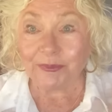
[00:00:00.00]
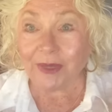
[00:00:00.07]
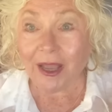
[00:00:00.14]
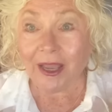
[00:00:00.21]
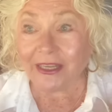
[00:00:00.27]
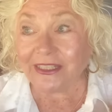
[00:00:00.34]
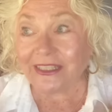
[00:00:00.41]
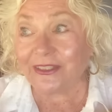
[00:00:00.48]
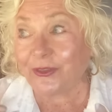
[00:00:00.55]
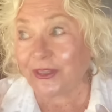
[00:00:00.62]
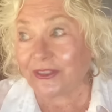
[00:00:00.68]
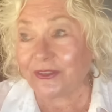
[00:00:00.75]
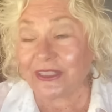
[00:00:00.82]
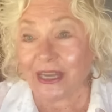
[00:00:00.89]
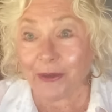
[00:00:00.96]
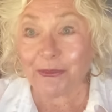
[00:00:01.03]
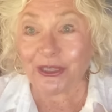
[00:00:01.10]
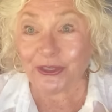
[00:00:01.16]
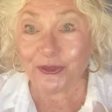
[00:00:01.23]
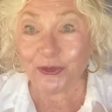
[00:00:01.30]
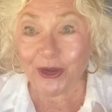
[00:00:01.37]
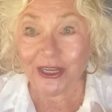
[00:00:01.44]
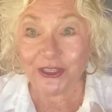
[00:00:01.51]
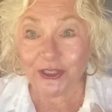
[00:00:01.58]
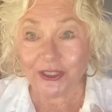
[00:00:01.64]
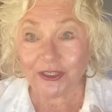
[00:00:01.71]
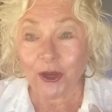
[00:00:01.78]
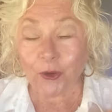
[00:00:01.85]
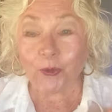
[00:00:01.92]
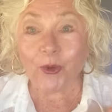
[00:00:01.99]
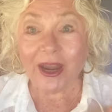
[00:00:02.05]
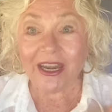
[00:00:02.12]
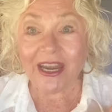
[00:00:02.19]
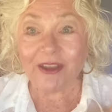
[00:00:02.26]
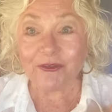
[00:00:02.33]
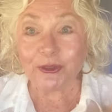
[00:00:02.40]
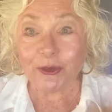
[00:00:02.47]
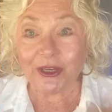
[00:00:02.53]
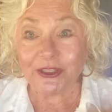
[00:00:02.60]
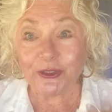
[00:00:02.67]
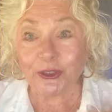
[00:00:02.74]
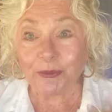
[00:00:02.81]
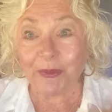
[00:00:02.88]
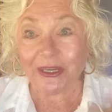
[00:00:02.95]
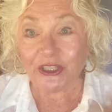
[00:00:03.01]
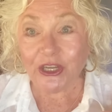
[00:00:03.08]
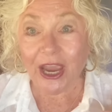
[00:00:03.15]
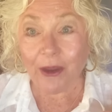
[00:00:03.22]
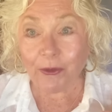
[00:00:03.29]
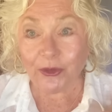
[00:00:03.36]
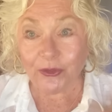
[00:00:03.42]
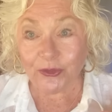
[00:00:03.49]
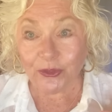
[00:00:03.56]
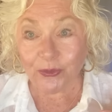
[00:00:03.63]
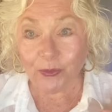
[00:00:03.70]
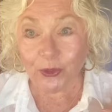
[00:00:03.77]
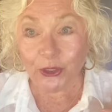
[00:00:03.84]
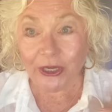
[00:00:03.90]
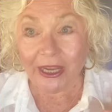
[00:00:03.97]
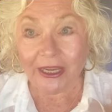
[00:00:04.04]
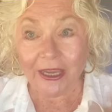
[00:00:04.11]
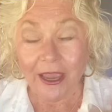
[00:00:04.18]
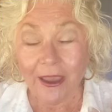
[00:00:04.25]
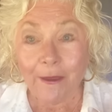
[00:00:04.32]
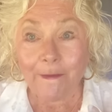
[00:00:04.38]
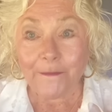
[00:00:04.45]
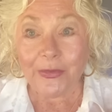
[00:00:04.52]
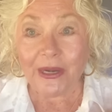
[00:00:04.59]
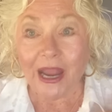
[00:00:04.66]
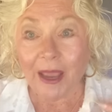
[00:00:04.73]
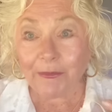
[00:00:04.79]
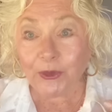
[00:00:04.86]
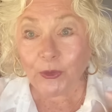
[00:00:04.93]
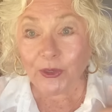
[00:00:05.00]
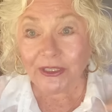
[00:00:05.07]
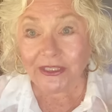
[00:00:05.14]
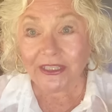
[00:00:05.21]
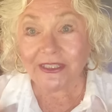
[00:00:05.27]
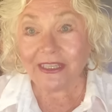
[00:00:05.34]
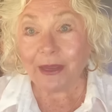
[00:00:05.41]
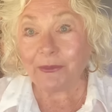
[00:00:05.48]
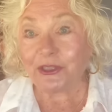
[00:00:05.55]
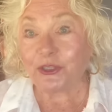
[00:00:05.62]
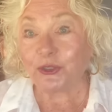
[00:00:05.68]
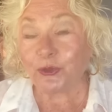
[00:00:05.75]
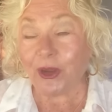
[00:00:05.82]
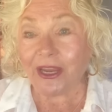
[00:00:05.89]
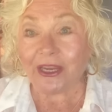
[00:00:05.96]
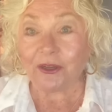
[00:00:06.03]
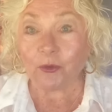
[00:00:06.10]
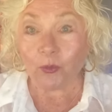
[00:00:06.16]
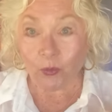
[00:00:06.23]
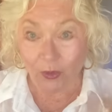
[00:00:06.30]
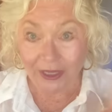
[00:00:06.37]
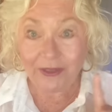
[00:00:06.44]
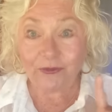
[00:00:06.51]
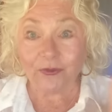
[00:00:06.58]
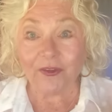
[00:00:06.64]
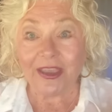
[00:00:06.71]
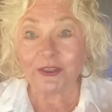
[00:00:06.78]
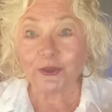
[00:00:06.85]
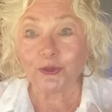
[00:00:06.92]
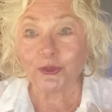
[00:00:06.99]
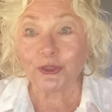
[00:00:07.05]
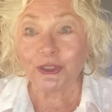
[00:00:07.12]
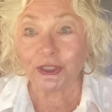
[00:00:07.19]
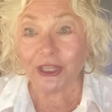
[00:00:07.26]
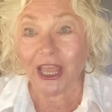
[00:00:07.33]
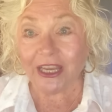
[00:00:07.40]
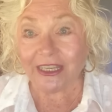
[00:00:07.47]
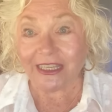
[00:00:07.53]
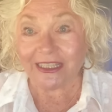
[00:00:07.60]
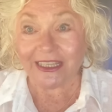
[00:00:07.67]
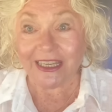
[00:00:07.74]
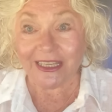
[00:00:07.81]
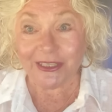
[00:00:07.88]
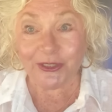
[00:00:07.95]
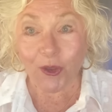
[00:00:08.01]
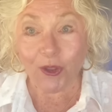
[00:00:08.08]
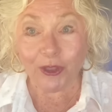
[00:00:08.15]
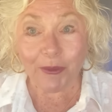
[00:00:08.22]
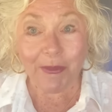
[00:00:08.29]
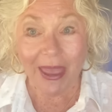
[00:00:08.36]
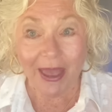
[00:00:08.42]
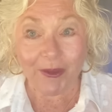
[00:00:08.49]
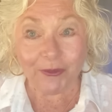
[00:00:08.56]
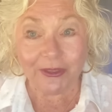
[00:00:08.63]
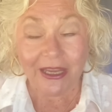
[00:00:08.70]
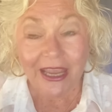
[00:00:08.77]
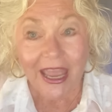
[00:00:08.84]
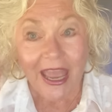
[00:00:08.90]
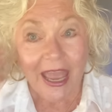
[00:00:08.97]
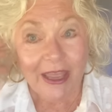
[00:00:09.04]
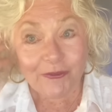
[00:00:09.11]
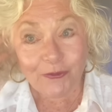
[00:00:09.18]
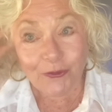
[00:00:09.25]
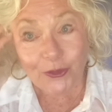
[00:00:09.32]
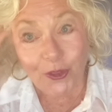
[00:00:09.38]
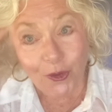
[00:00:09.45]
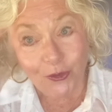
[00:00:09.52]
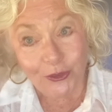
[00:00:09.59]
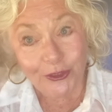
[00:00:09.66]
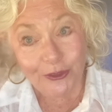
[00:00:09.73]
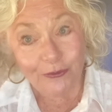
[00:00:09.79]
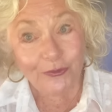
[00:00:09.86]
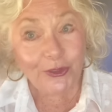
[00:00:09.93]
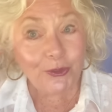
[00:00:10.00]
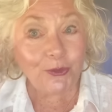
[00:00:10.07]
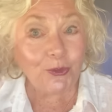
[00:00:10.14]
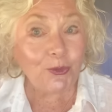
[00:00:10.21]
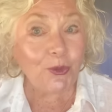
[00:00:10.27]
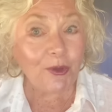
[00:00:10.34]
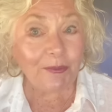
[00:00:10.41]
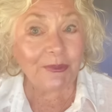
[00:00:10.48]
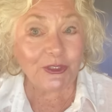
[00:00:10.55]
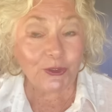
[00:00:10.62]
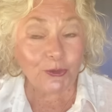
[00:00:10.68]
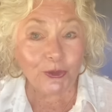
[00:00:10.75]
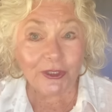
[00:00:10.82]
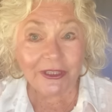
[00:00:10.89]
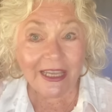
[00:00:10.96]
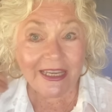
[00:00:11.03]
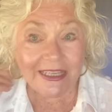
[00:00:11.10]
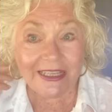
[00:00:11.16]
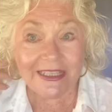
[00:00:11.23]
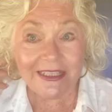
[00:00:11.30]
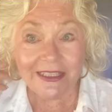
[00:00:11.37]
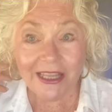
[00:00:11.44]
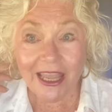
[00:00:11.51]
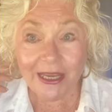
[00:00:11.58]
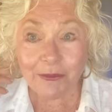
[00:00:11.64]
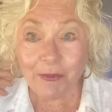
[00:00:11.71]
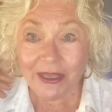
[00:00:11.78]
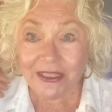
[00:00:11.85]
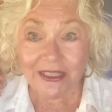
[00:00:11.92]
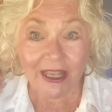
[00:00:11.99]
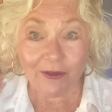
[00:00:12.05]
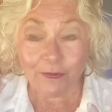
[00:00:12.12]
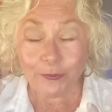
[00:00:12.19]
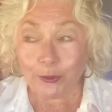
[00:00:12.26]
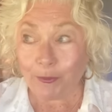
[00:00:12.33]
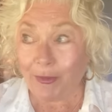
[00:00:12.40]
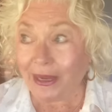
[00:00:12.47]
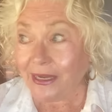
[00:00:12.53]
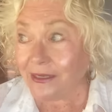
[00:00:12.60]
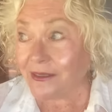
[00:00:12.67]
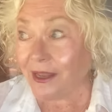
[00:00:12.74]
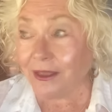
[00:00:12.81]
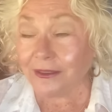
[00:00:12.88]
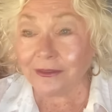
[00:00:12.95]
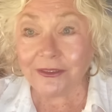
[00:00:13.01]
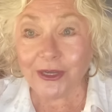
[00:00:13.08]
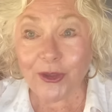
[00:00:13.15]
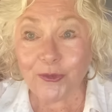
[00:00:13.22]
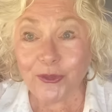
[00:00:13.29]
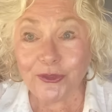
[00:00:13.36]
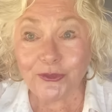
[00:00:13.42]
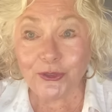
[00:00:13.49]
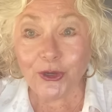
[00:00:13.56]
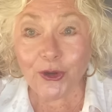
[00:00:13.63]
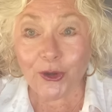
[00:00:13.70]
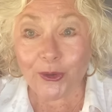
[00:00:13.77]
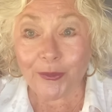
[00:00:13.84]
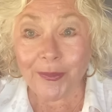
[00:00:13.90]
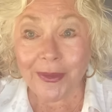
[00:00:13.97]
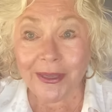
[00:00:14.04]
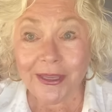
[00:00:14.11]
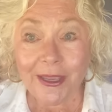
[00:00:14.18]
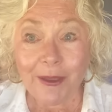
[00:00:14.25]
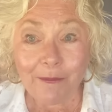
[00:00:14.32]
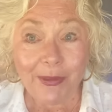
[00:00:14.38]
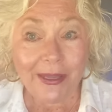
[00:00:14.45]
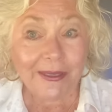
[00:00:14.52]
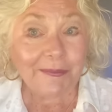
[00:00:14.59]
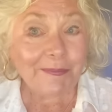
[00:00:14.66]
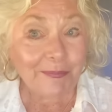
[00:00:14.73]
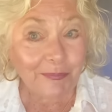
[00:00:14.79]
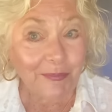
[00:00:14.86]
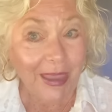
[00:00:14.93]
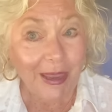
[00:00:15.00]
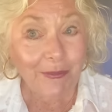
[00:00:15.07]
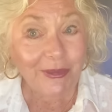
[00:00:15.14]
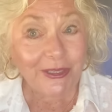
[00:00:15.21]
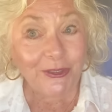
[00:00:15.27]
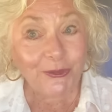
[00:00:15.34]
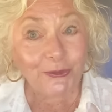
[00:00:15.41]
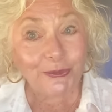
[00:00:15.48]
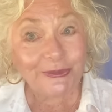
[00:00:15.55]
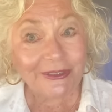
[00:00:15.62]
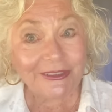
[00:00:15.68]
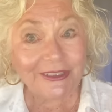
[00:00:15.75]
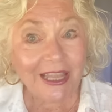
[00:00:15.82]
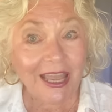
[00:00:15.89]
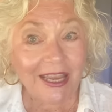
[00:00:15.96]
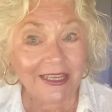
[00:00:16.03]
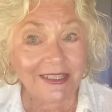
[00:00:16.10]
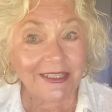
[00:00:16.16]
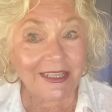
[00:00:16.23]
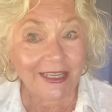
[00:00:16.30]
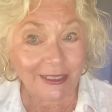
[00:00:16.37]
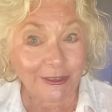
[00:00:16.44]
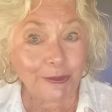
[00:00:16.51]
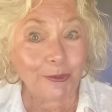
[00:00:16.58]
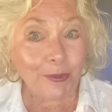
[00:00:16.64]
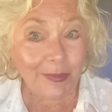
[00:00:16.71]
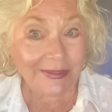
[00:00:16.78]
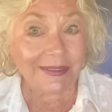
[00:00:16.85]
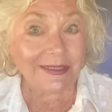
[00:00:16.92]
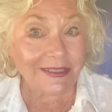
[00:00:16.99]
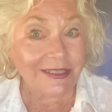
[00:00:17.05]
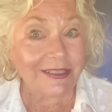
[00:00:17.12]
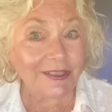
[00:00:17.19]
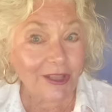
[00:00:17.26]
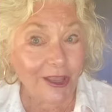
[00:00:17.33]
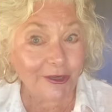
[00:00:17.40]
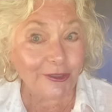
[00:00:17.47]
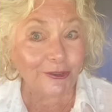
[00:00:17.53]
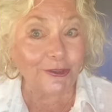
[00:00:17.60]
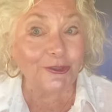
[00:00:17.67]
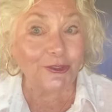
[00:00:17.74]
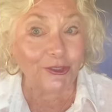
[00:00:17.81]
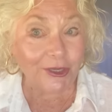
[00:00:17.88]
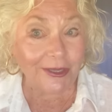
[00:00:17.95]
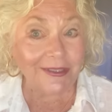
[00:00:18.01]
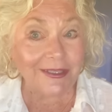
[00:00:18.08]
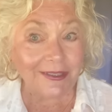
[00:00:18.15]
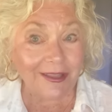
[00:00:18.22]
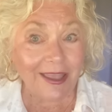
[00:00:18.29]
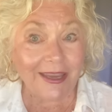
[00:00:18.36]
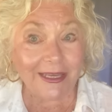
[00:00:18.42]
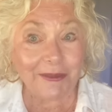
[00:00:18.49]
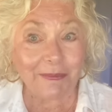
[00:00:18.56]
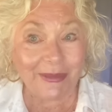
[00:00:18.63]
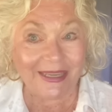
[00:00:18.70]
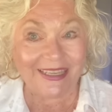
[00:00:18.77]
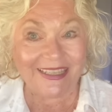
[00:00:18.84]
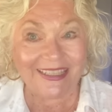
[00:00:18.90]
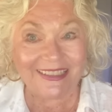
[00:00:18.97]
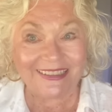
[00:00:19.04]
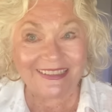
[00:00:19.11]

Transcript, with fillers: I did the demonstration right after I took my shower this morning, but I'm going to demonstrate what facial slugging is all about. And for those of you mature ladies like myself, you might not know the term, but maybe you'll realize that you've been a slugger just like me.